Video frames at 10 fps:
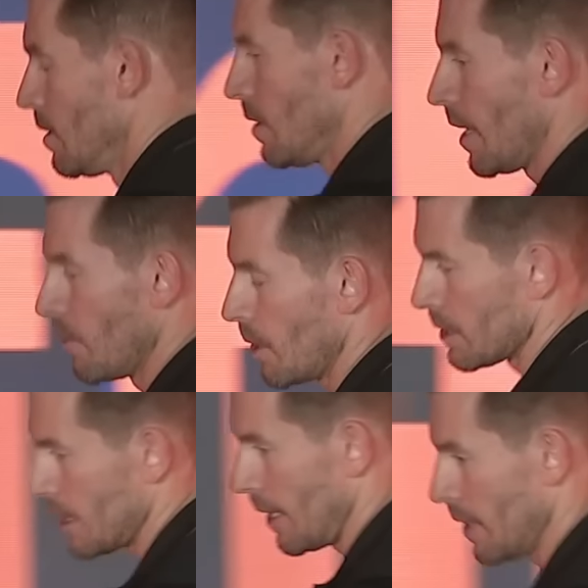I didn't want to
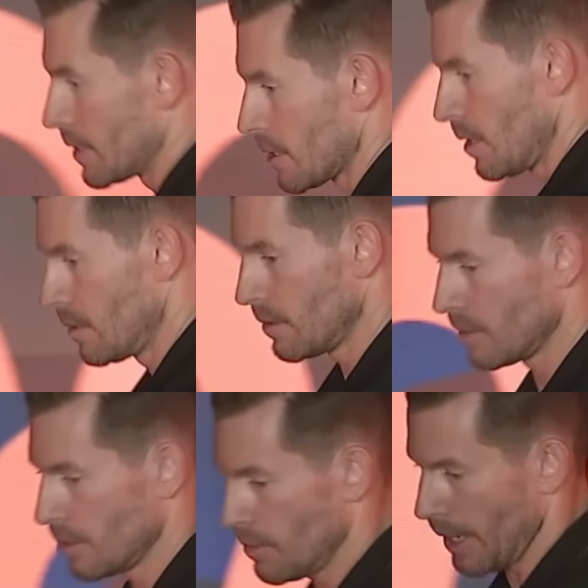say this.
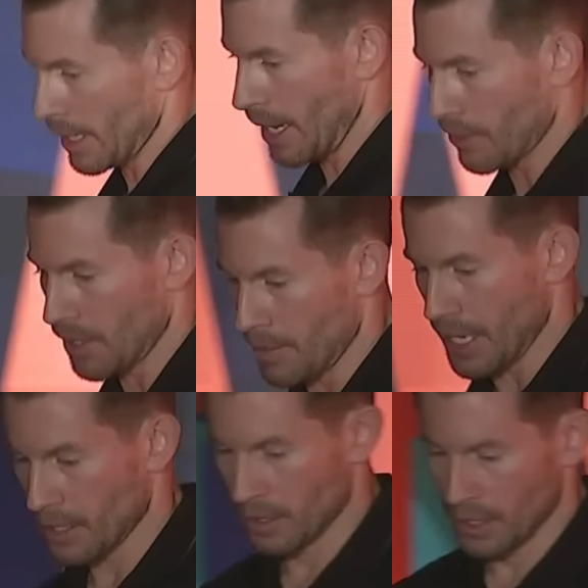You might get angry at me.